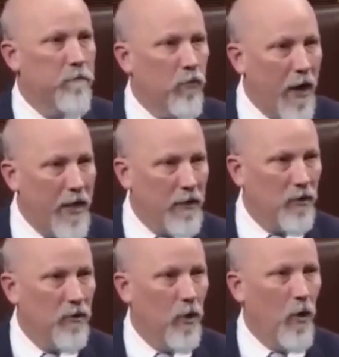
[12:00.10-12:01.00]

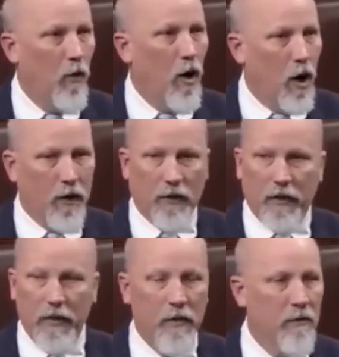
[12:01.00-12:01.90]
embrace
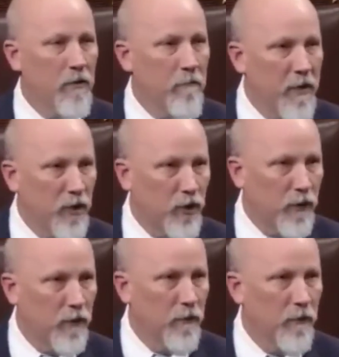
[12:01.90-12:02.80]
wholeheartedly the
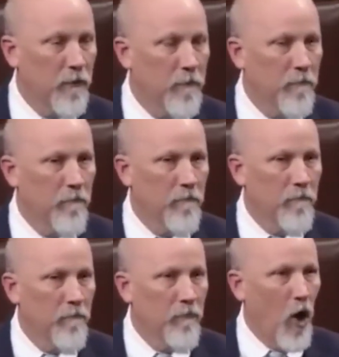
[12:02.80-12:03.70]
mission,
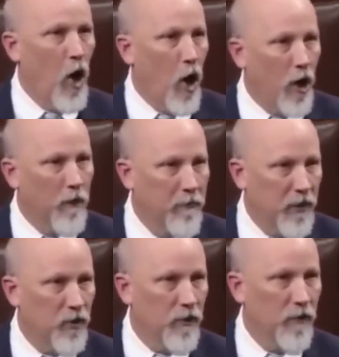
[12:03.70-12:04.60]
the hard
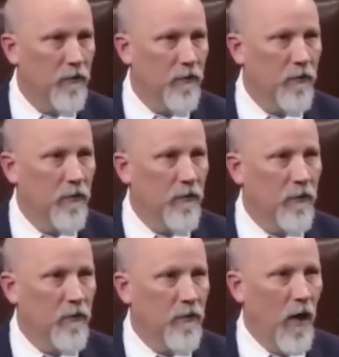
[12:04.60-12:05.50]
mission
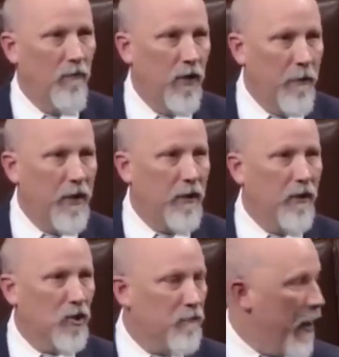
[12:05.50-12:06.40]
of
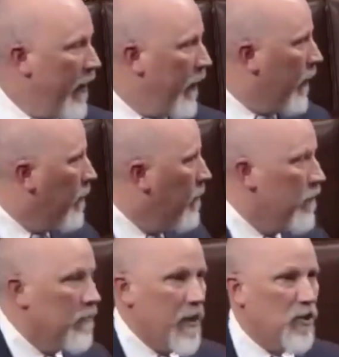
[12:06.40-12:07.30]
limiting the spending
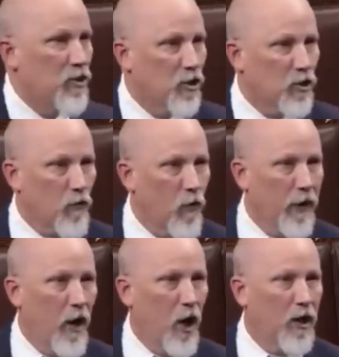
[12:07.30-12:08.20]
that is
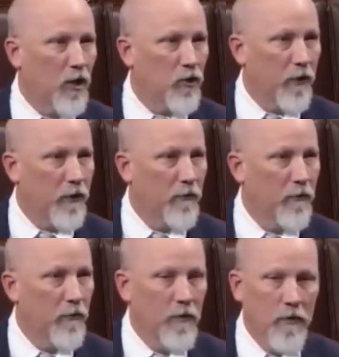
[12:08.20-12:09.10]
destroying our country
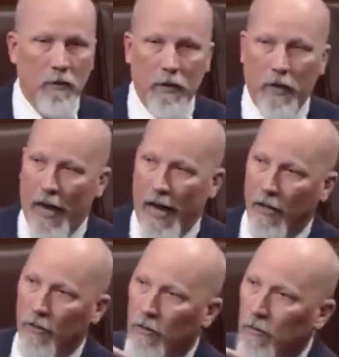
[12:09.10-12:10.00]

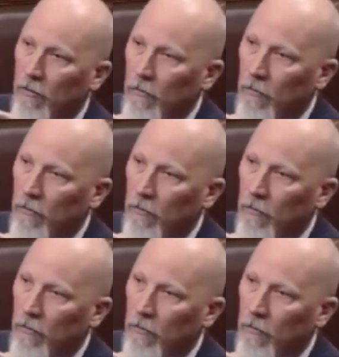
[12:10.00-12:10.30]
and